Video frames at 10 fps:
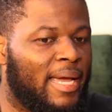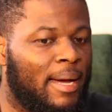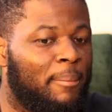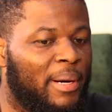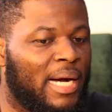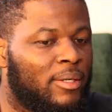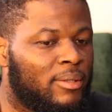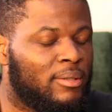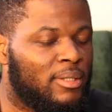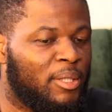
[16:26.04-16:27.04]
I'm back
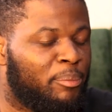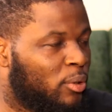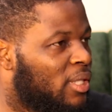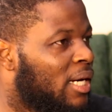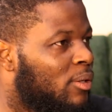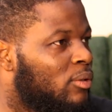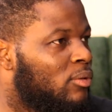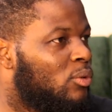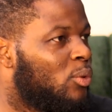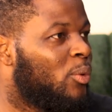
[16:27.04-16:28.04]
in Port
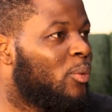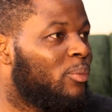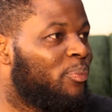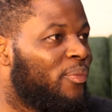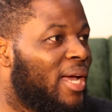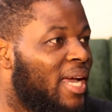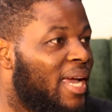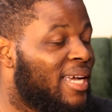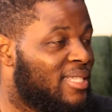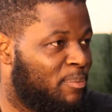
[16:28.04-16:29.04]
Harcourt to
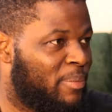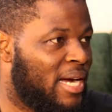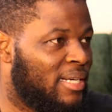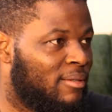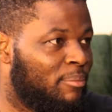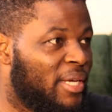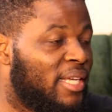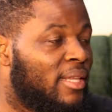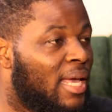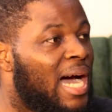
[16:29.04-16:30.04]
expand,
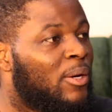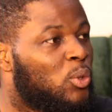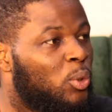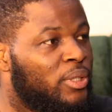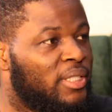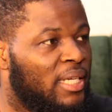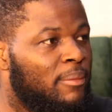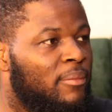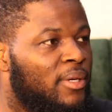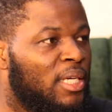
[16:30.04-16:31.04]
make it a household
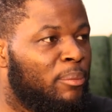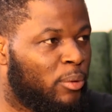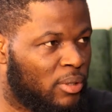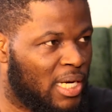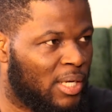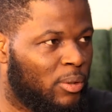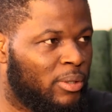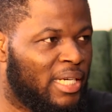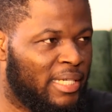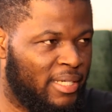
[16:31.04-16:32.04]
name in Port
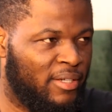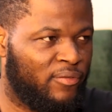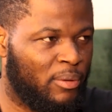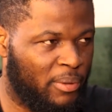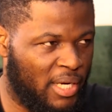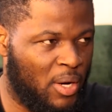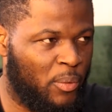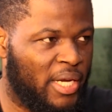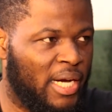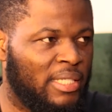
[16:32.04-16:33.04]
Harcourt, and then from there
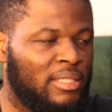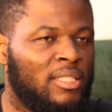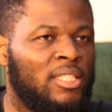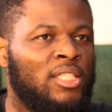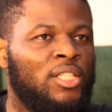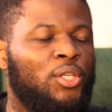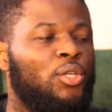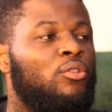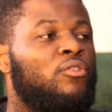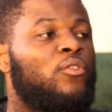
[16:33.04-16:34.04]
we can,
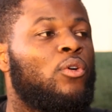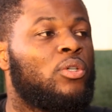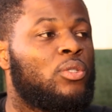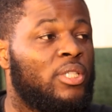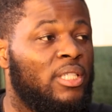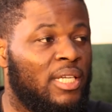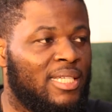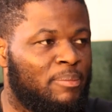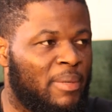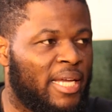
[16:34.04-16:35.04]
focus on the
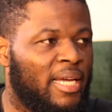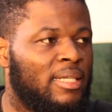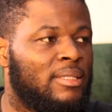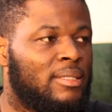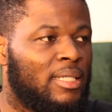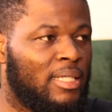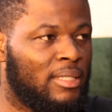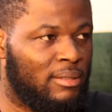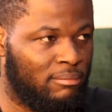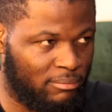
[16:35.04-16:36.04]
next markets
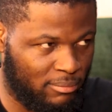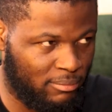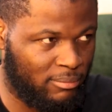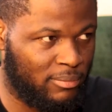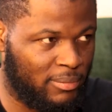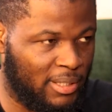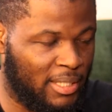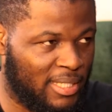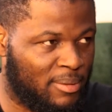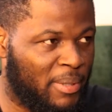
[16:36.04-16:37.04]
and the
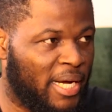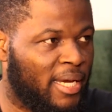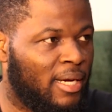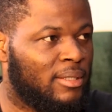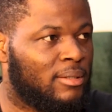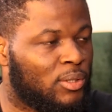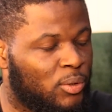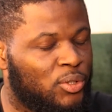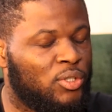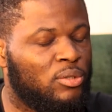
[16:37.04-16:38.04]
next markets and
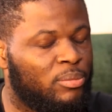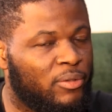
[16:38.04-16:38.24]
continue.